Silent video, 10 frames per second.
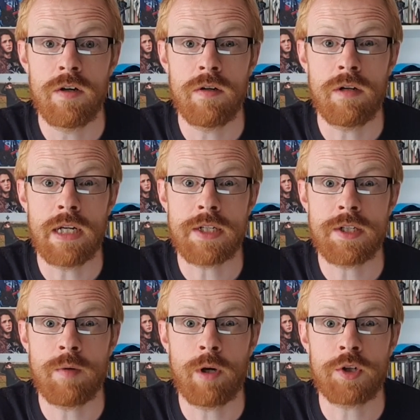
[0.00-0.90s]
Unless
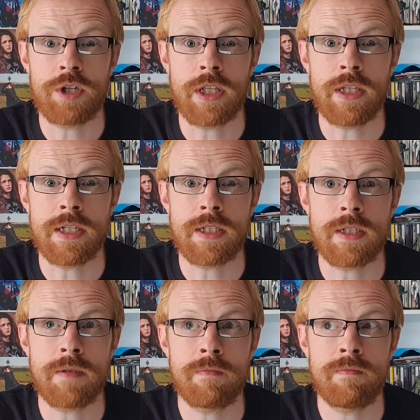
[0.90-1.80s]
you're watching
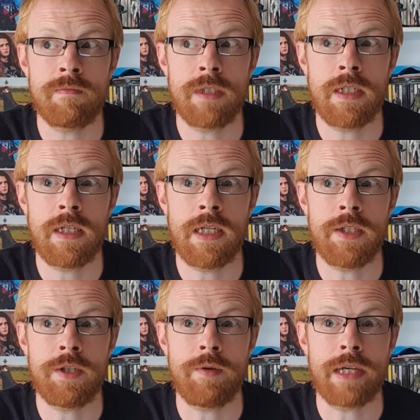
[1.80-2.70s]
this in
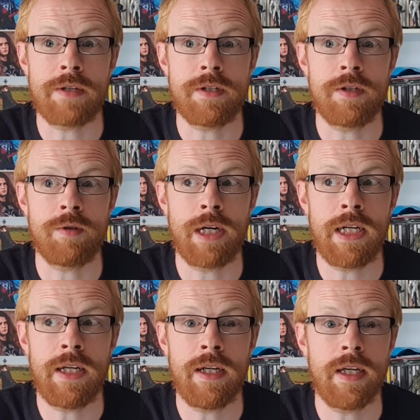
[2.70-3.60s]

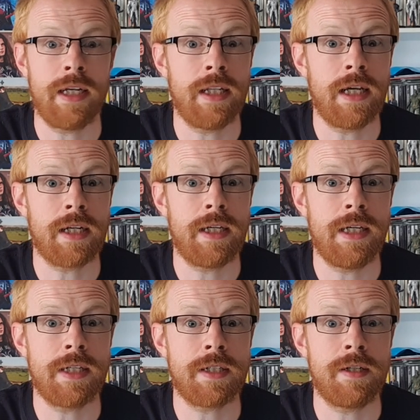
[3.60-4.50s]
2020, in that
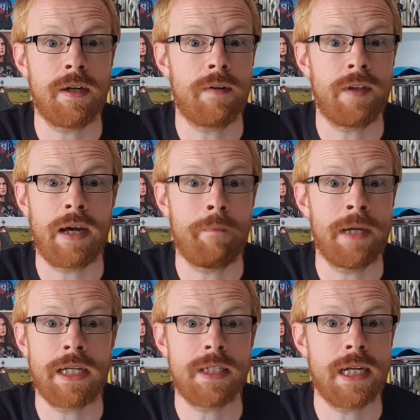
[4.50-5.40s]
case, none of that
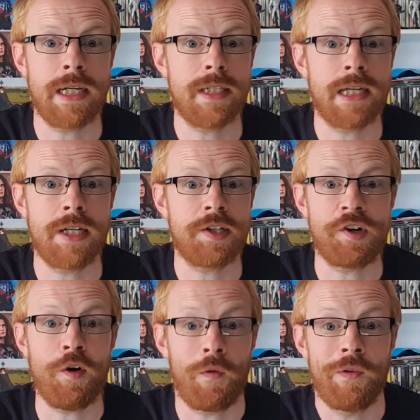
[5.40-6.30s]
makes any sense at
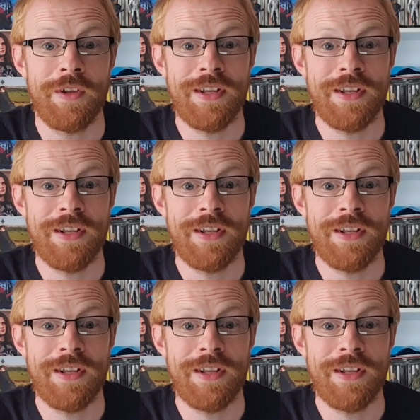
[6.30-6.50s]
all.